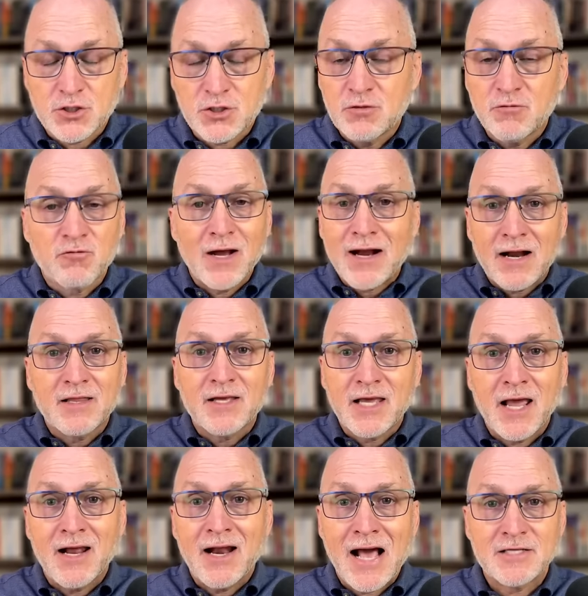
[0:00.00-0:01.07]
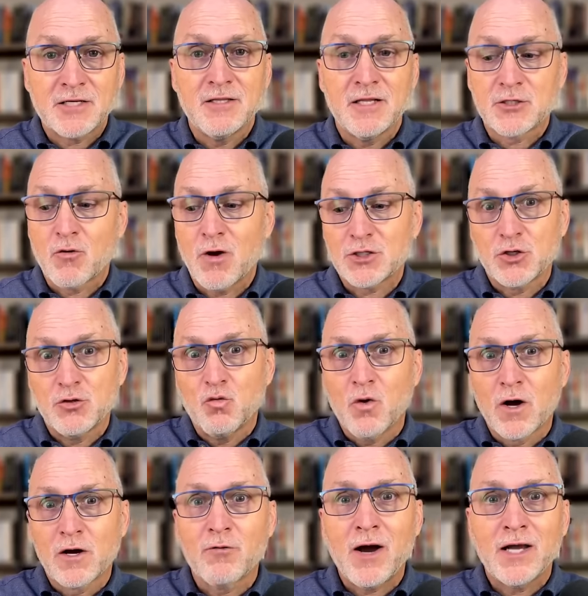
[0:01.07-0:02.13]
right out of the gate, asking this question, what
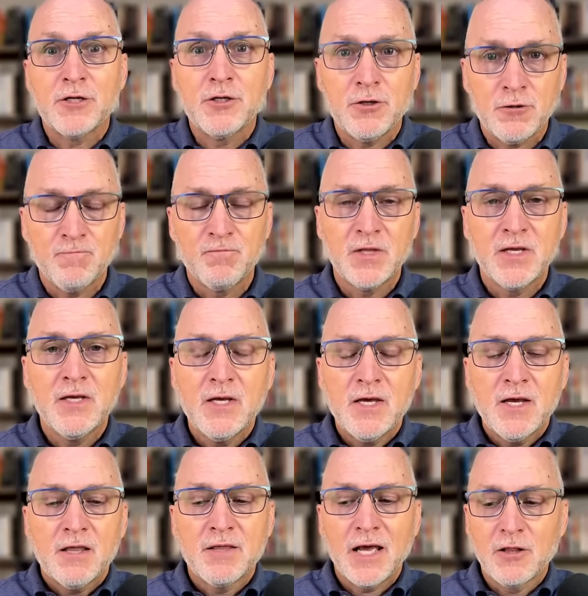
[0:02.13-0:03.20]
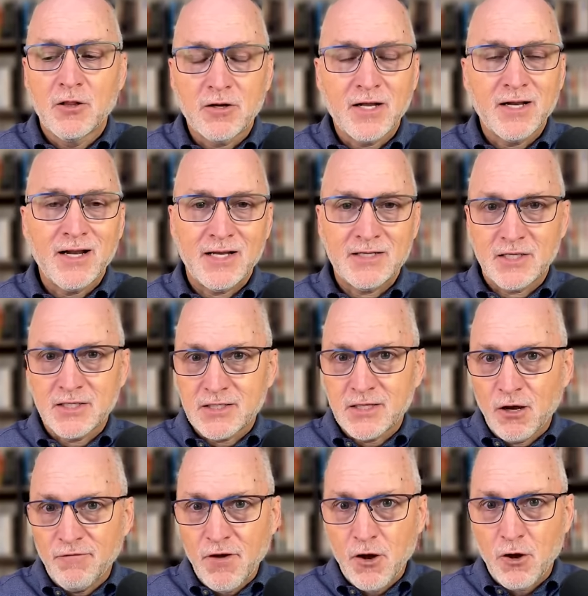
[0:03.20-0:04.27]
do I do? They look at it as a
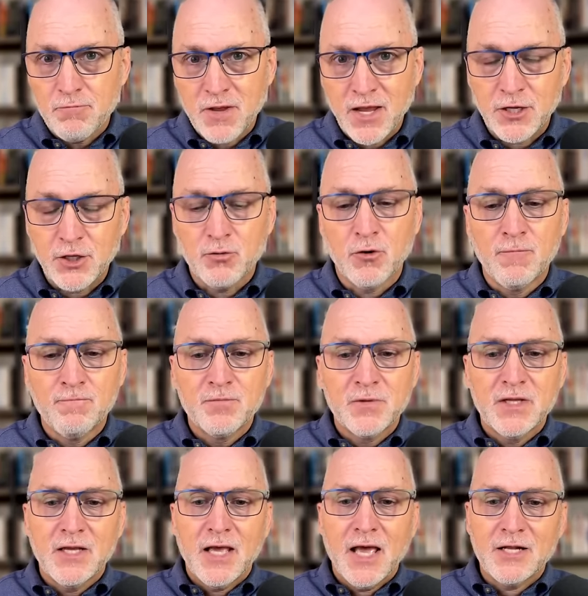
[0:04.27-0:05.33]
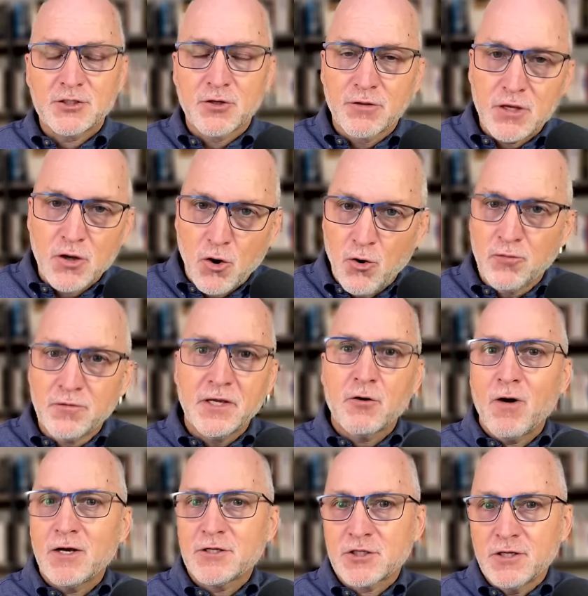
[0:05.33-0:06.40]
self-help manual. And so the only
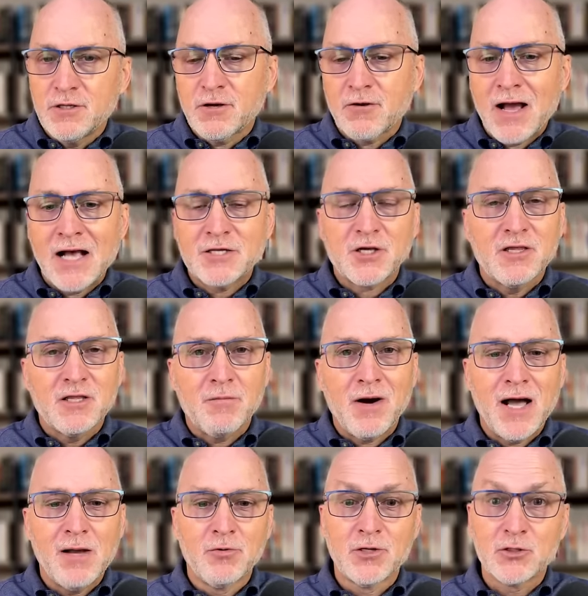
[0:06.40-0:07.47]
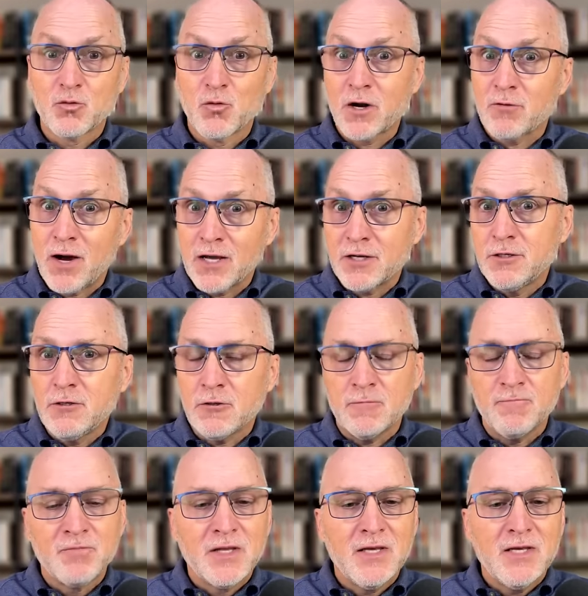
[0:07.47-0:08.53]
question they're asking the Bible is, what do I do?
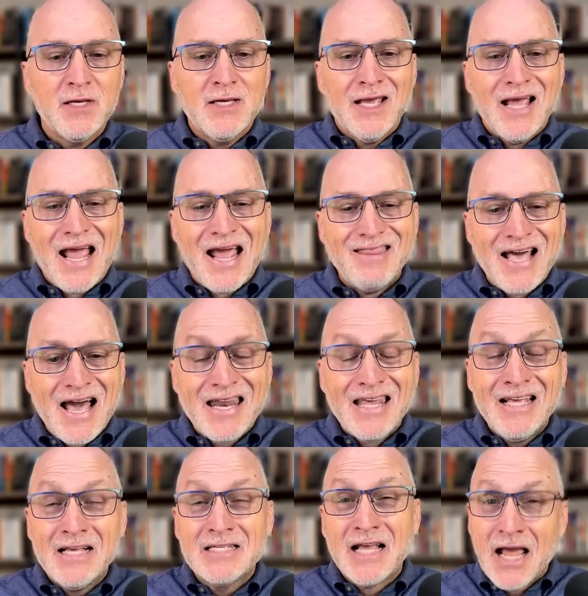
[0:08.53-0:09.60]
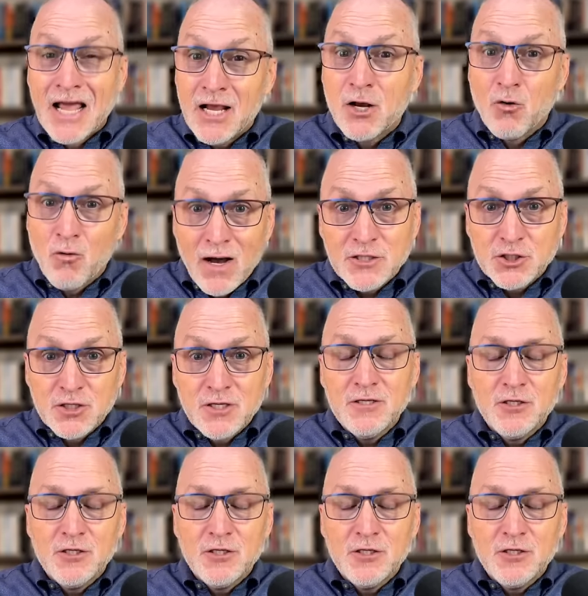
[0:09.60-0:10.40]
And that is a question